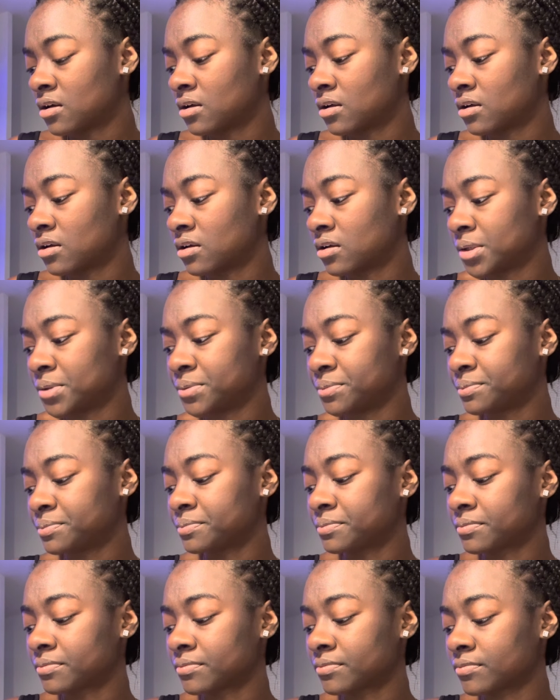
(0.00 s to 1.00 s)

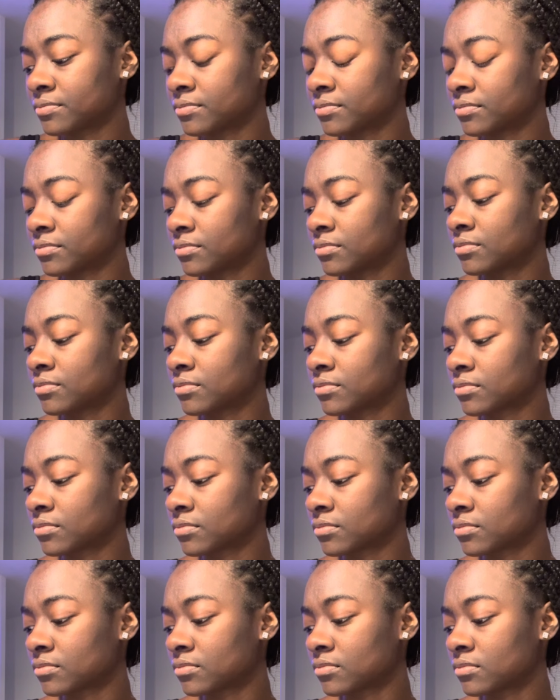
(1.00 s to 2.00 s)

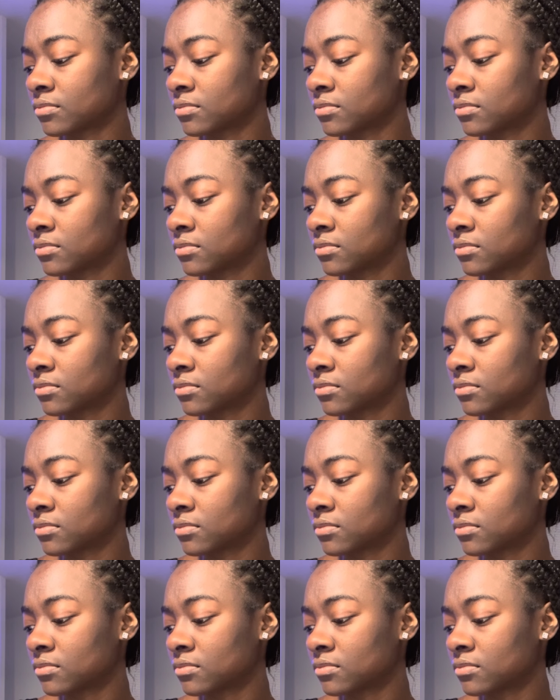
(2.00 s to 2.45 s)
No one is speaking in this clip.